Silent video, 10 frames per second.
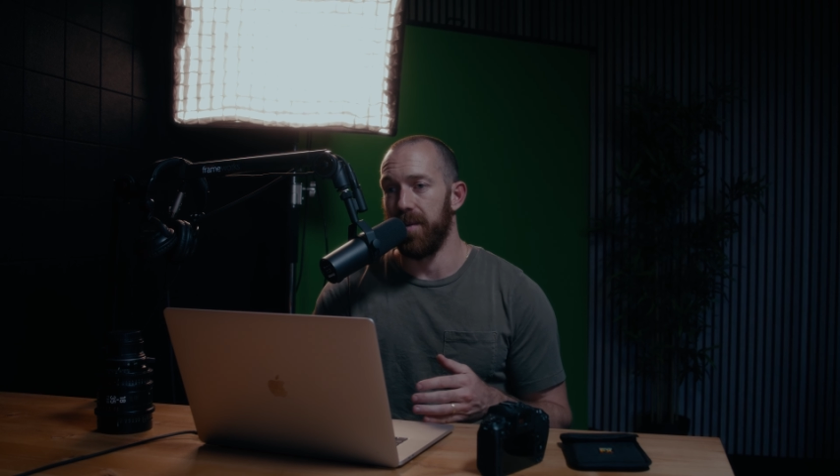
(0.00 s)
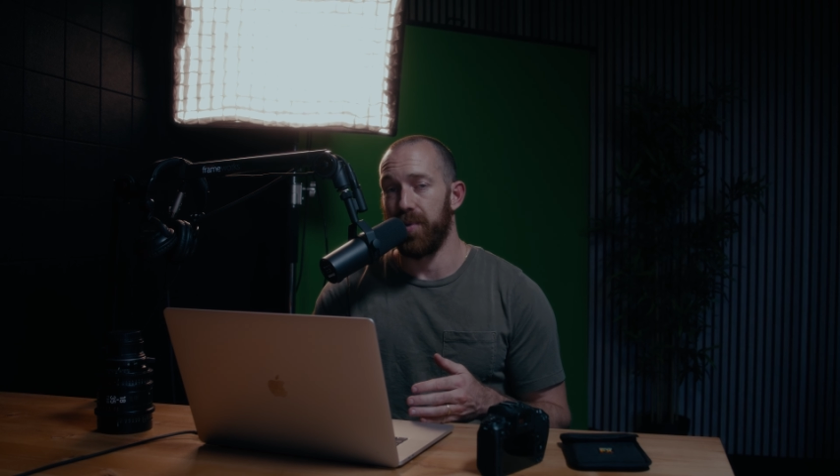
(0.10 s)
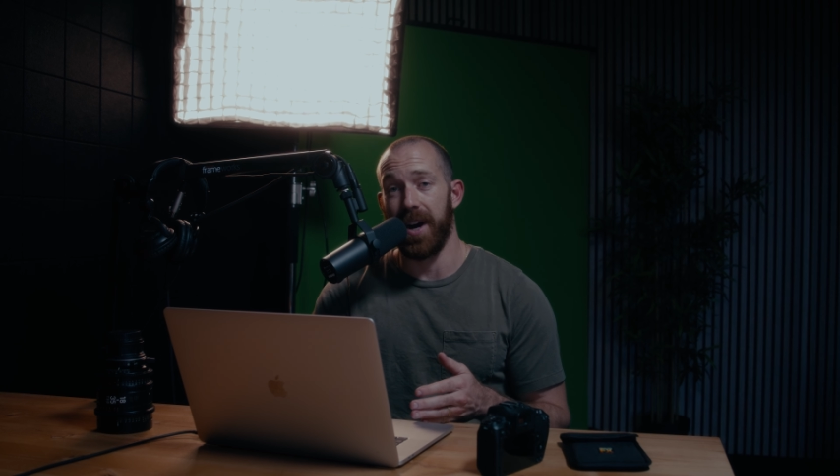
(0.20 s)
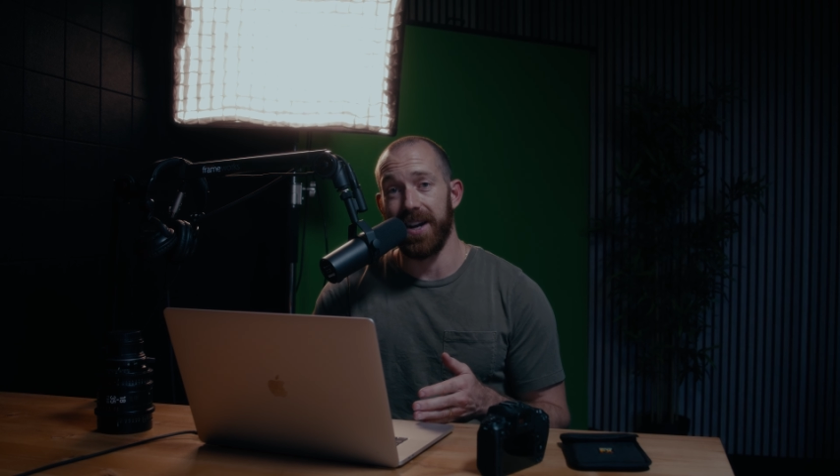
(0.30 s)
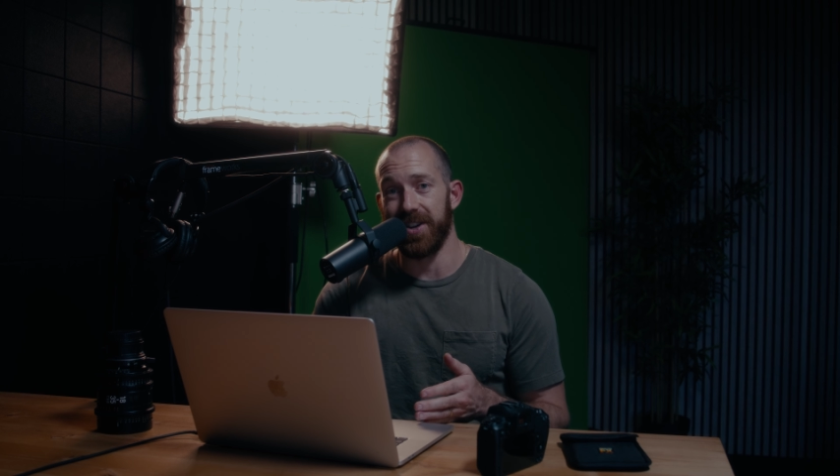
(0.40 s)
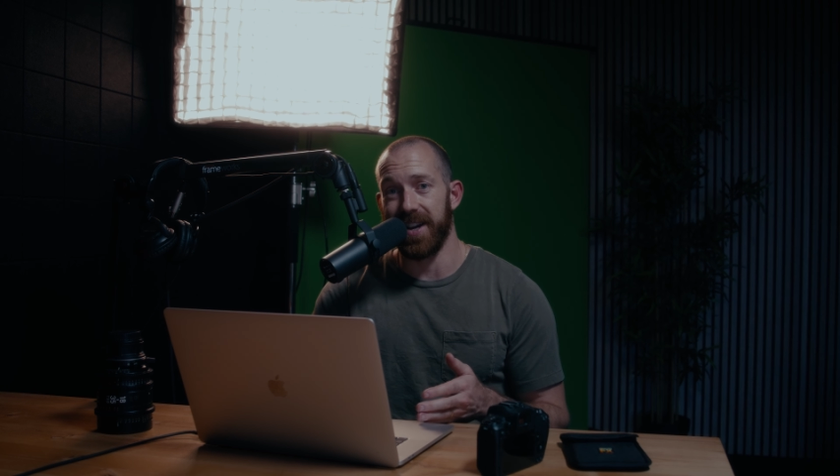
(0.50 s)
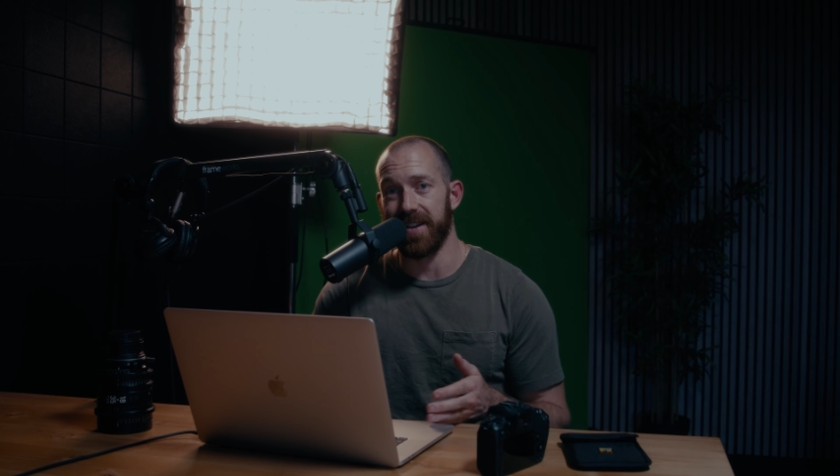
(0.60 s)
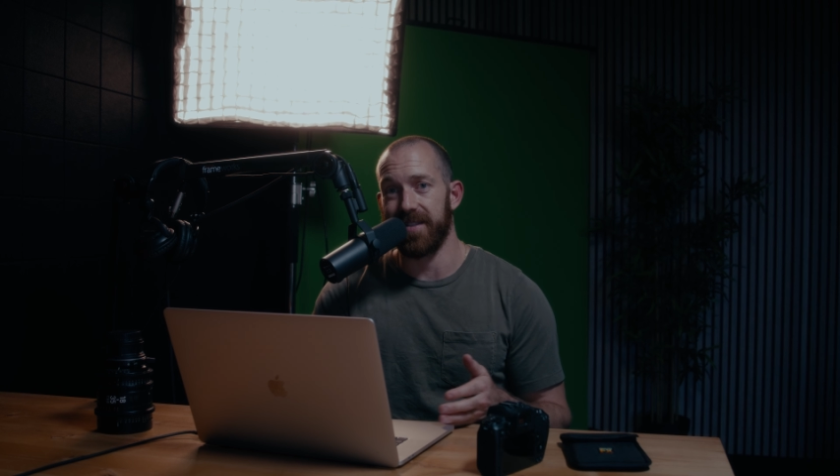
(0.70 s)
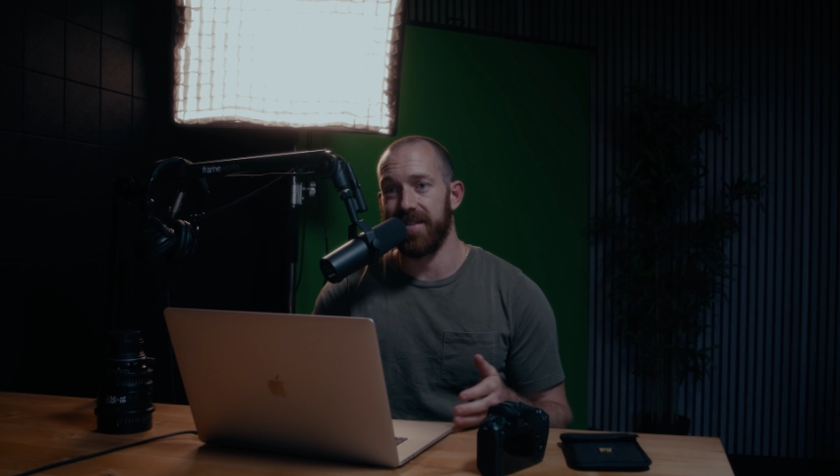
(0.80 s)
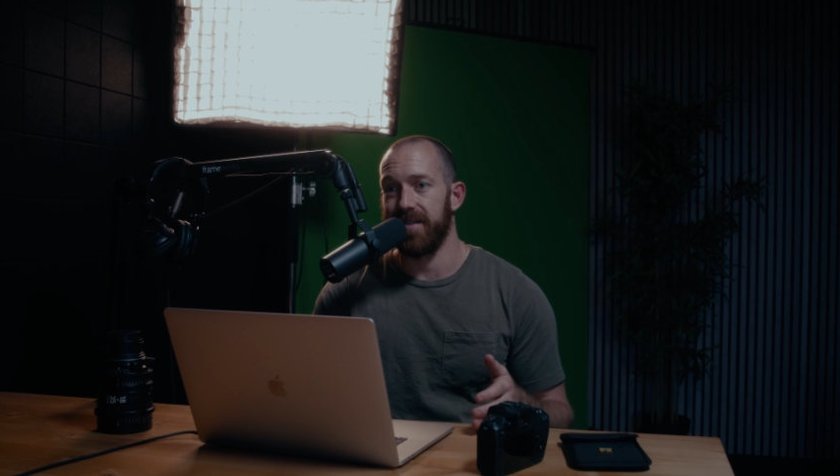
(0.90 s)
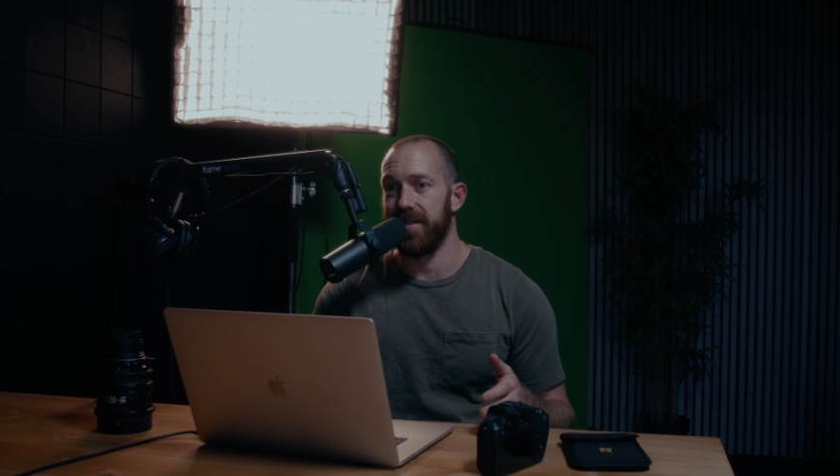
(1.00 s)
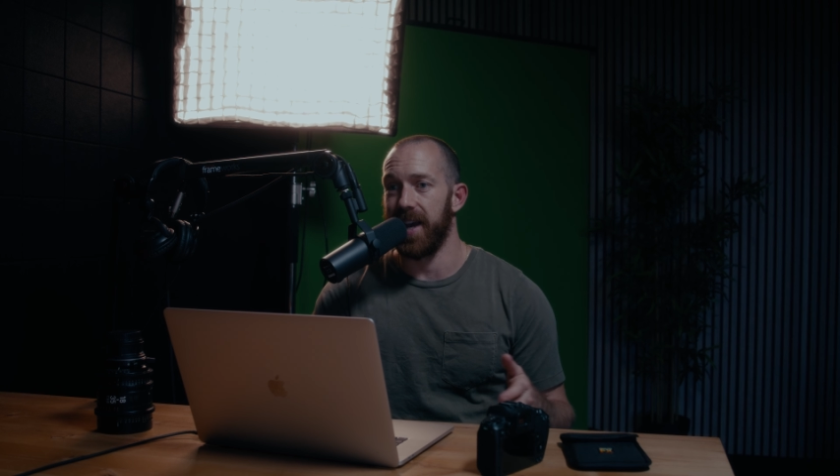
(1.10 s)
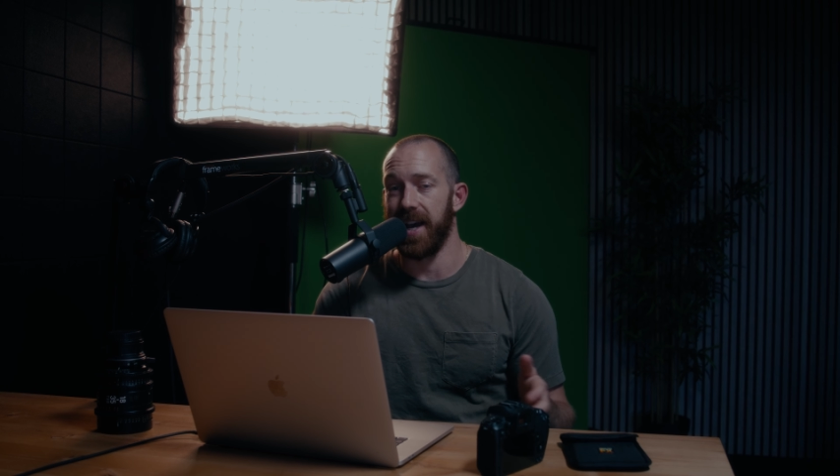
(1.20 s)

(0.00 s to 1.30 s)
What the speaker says: projects,